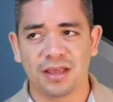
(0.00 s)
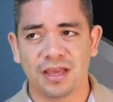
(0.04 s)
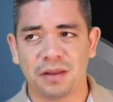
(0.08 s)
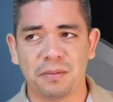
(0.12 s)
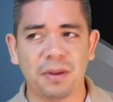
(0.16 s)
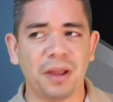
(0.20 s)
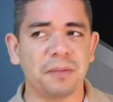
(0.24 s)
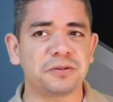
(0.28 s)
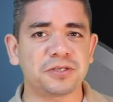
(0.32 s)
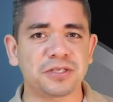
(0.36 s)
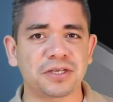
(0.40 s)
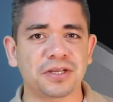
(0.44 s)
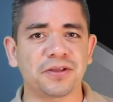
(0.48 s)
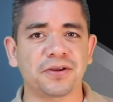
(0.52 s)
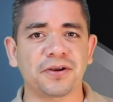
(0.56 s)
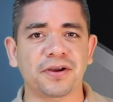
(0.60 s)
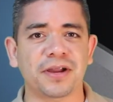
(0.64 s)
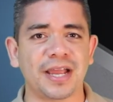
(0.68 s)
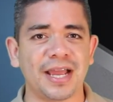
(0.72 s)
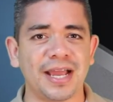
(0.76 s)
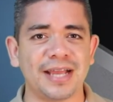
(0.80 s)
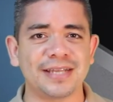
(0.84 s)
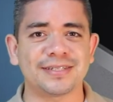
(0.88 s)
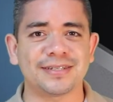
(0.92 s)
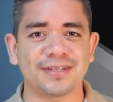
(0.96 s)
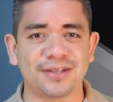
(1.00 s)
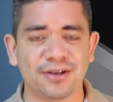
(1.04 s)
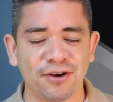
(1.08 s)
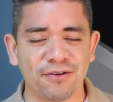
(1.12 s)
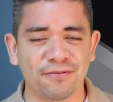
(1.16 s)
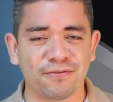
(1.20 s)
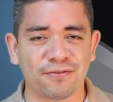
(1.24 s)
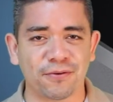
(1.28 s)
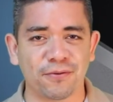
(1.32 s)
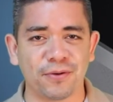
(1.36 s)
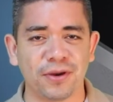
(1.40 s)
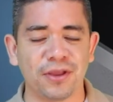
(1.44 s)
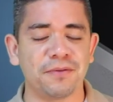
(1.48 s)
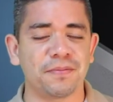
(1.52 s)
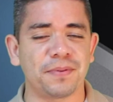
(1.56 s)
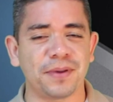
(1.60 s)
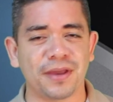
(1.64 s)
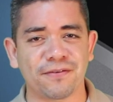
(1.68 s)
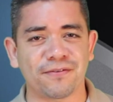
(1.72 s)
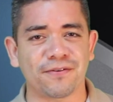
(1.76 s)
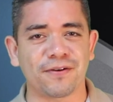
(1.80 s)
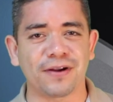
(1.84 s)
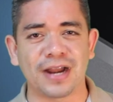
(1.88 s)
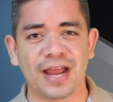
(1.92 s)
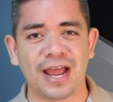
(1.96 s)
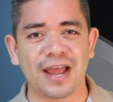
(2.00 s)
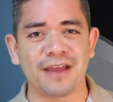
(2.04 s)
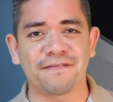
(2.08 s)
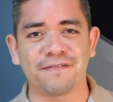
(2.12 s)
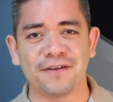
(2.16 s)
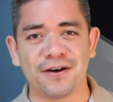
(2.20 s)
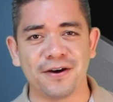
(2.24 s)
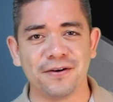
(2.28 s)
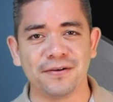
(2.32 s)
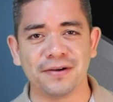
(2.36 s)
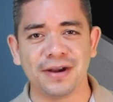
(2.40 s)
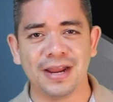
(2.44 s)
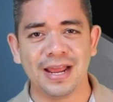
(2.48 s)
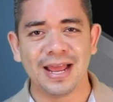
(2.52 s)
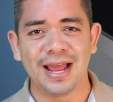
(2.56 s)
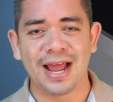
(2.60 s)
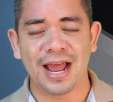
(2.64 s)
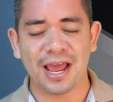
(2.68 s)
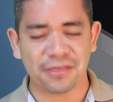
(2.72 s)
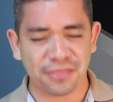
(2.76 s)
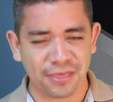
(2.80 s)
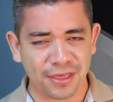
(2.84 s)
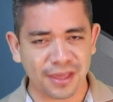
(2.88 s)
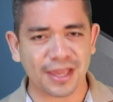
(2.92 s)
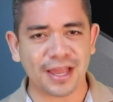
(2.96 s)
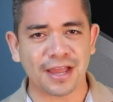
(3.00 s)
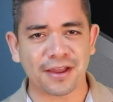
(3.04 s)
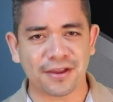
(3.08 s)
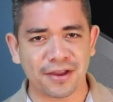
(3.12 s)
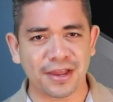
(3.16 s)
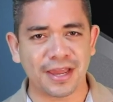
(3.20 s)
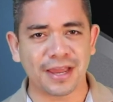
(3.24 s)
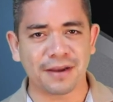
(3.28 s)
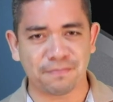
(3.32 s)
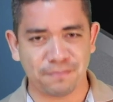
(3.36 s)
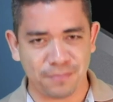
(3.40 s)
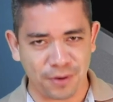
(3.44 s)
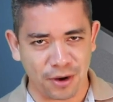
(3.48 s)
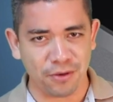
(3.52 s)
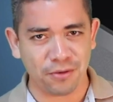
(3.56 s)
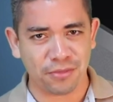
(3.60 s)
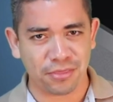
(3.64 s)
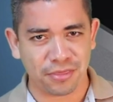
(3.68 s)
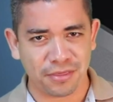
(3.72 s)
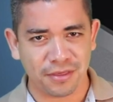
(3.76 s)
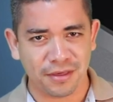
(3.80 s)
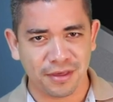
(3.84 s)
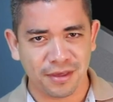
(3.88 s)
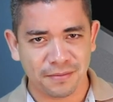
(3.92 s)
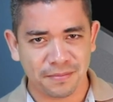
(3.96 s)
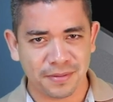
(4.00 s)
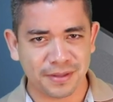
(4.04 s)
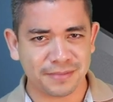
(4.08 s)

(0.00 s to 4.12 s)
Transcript: In my particular case, you know, for what you pay for an iPhone, I think I could get both.